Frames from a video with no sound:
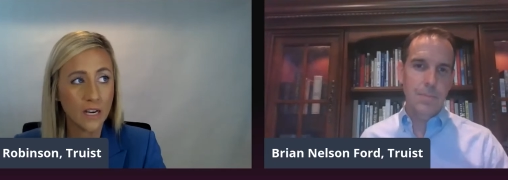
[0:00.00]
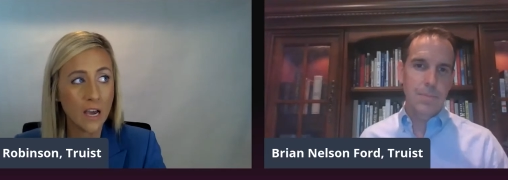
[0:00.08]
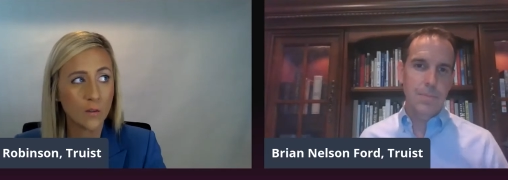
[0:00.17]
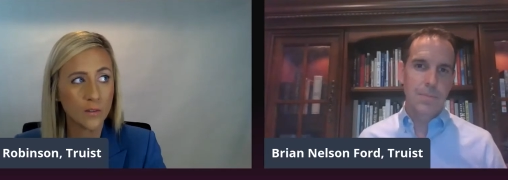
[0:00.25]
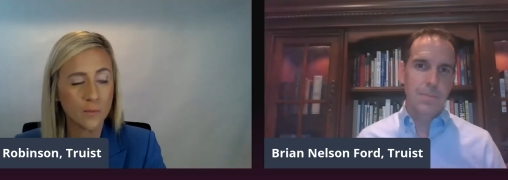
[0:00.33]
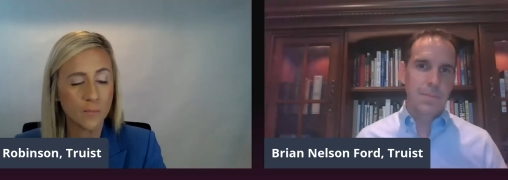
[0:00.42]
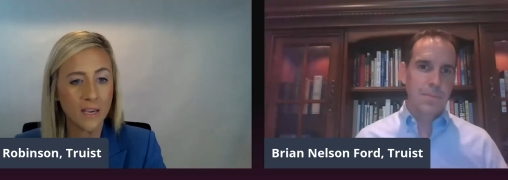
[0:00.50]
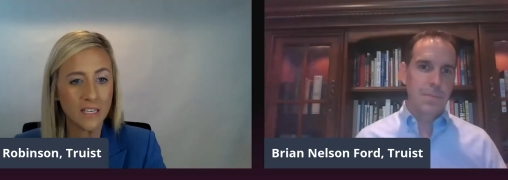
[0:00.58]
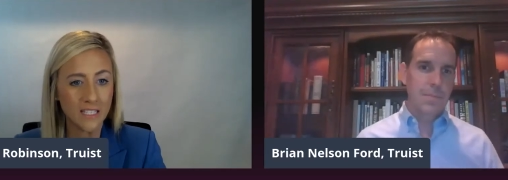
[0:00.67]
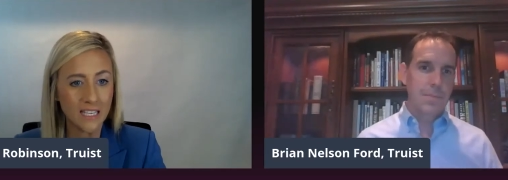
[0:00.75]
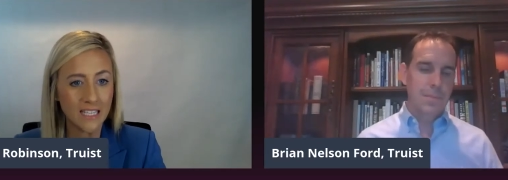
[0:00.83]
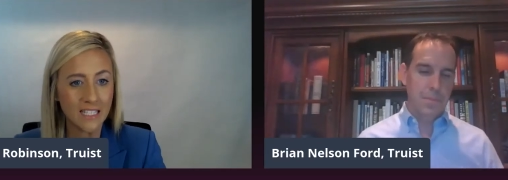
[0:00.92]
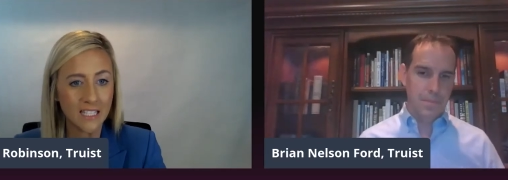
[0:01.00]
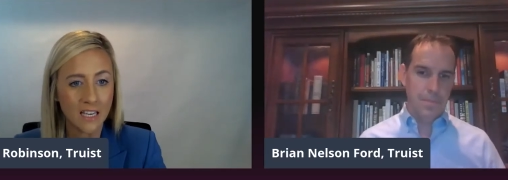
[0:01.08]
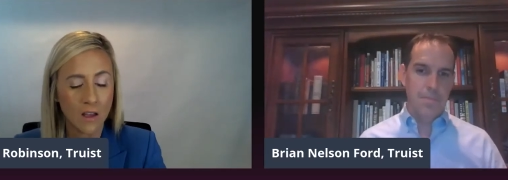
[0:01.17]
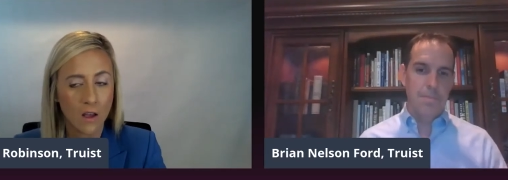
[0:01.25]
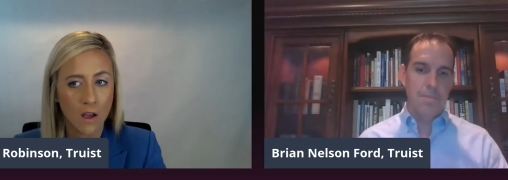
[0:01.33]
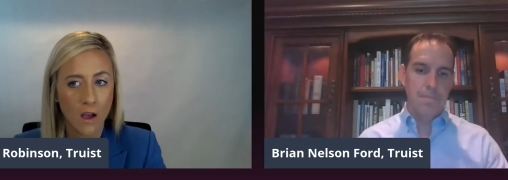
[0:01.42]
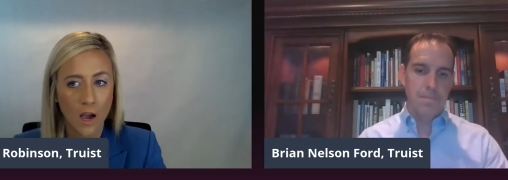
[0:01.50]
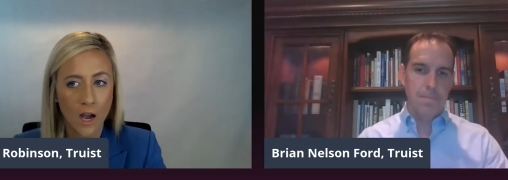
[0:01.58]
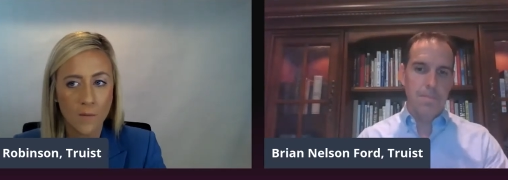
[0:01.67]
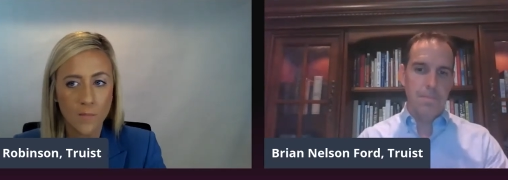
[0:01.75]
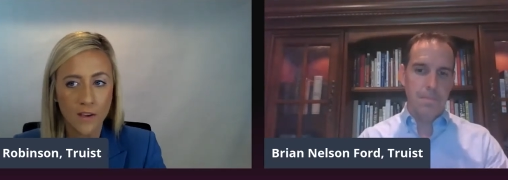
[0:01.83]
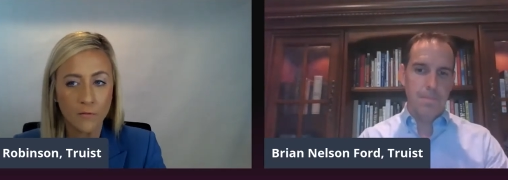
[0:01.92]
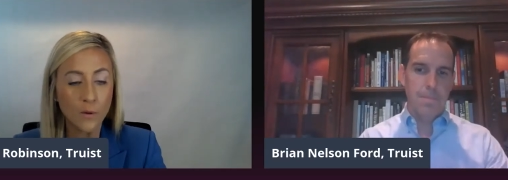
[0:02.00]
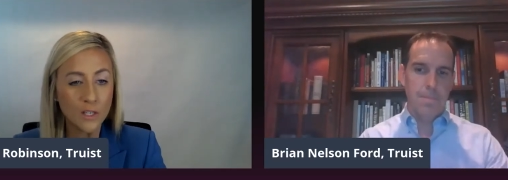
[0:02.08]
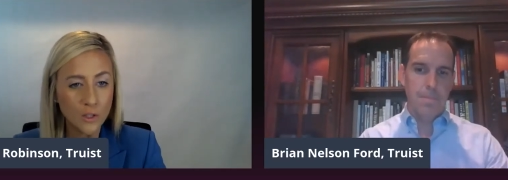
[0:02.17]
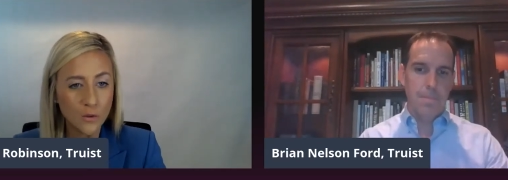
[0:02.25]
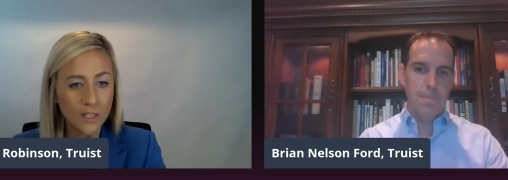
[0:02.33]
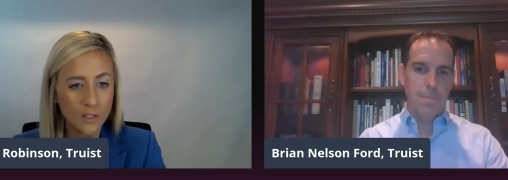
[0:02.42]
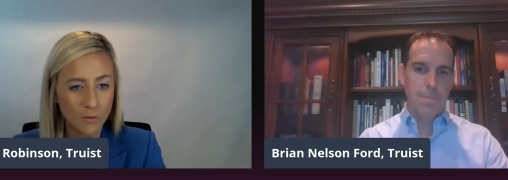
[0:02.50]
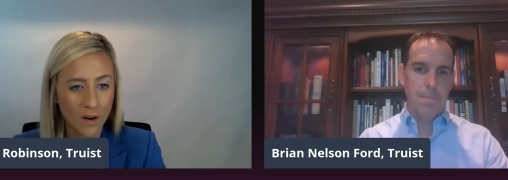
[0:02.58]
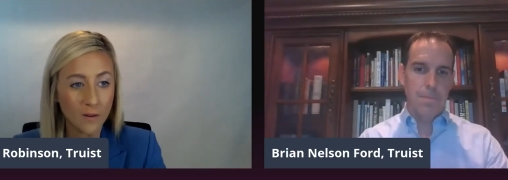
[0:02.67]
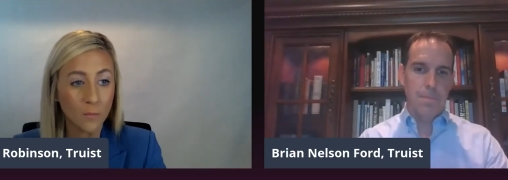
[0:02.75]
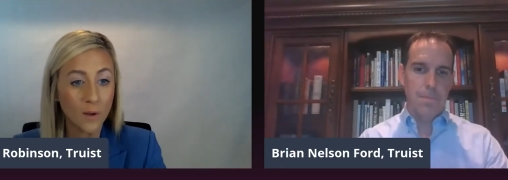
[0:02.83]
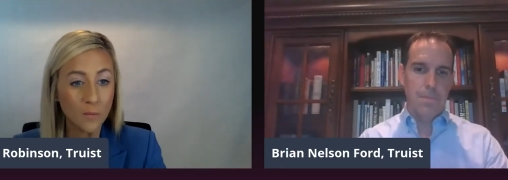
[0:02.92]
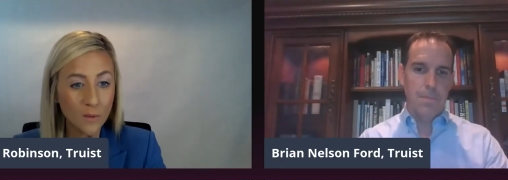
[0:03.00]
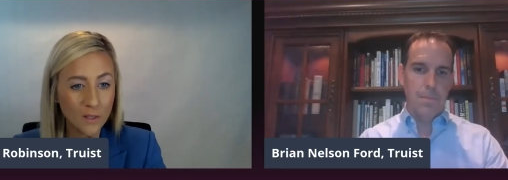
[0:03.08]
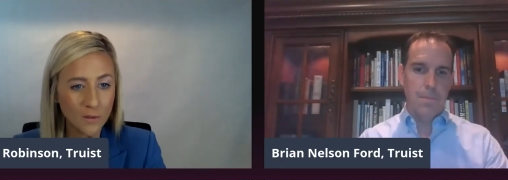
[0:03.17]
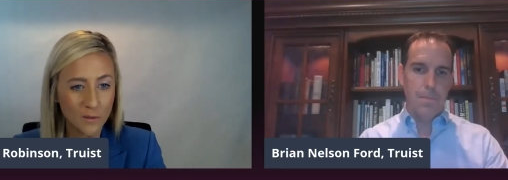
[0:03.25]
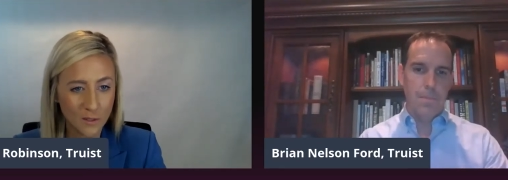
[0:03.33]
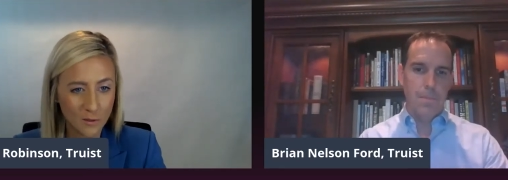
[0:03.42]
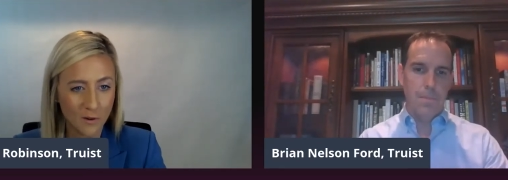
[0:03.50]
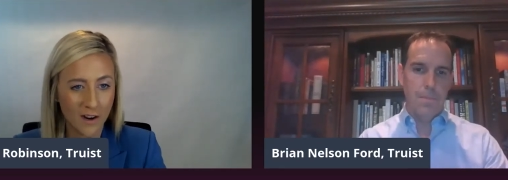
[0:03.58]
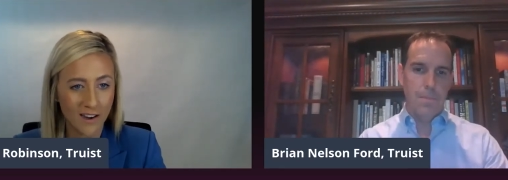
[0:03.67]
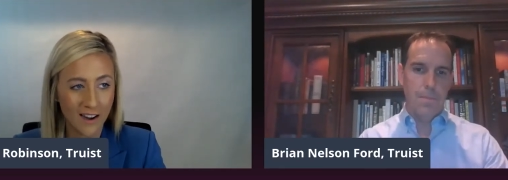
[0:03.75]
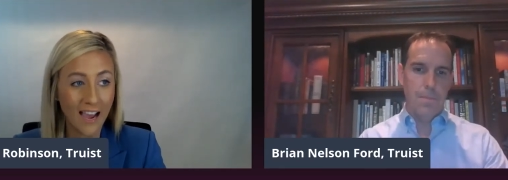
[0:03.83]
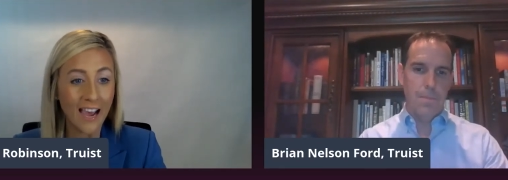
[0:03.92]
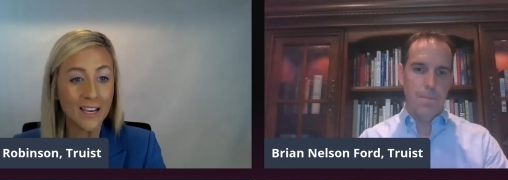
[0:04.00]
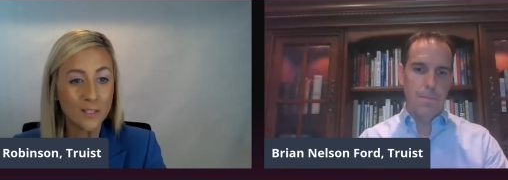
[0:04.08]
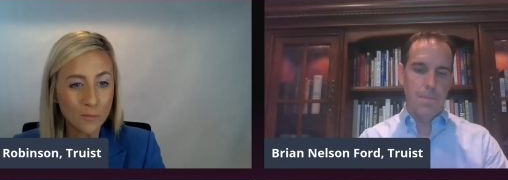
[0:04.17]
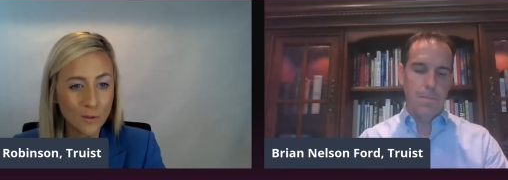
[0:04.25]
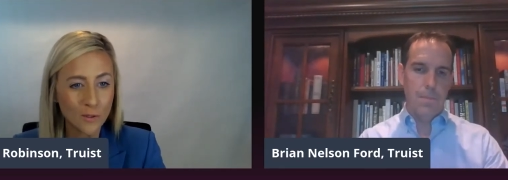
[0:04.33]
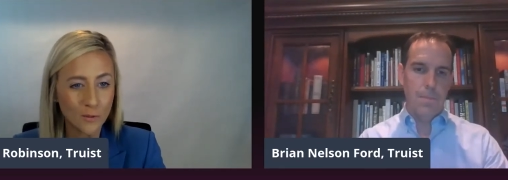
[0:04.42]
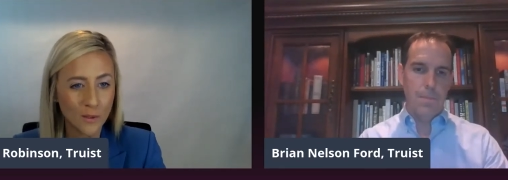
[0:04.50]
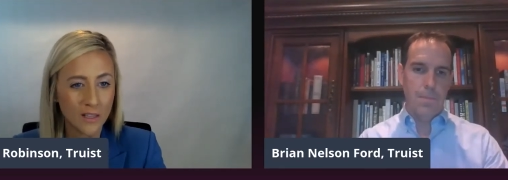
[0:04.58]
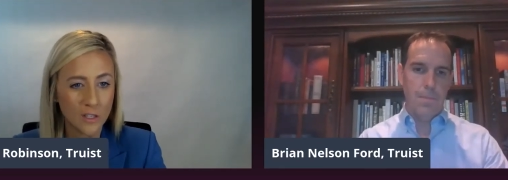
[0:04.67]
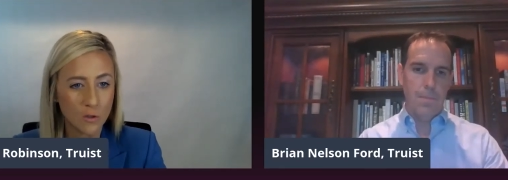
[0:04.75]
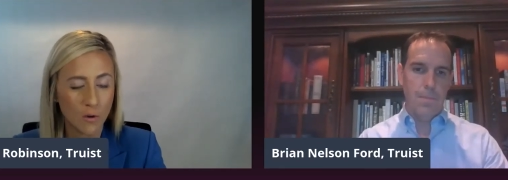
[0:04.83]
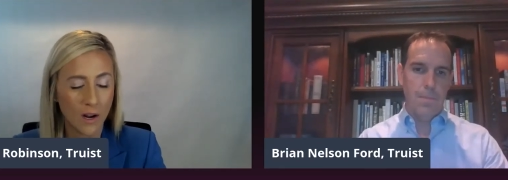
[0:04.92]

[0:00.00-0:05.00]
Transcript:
Speaker 1: FinHealth space is, if we do this right, when we do this right, as we're doing this